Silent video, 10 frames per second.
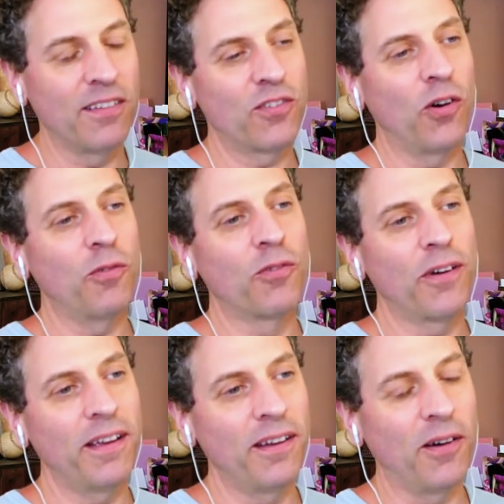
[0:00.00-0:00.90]
So
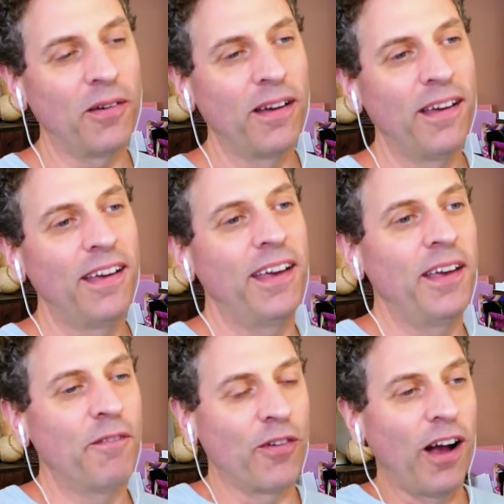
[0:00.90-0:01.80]
great, you know,
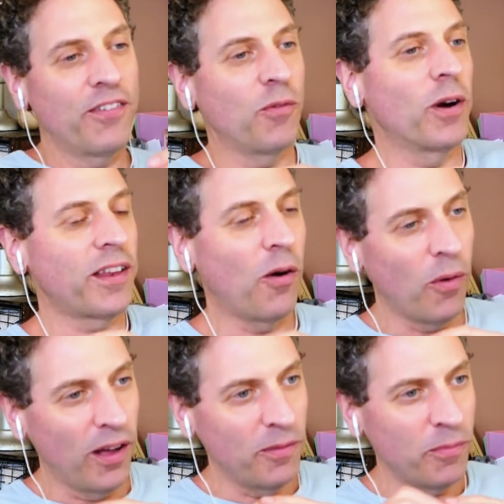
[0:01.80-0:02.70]
for us, it worked out
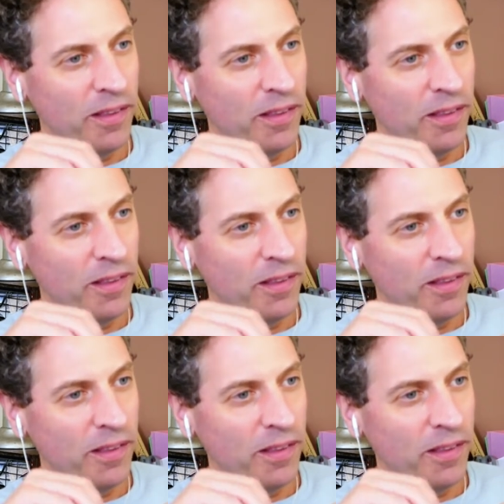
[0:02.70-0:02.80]
well.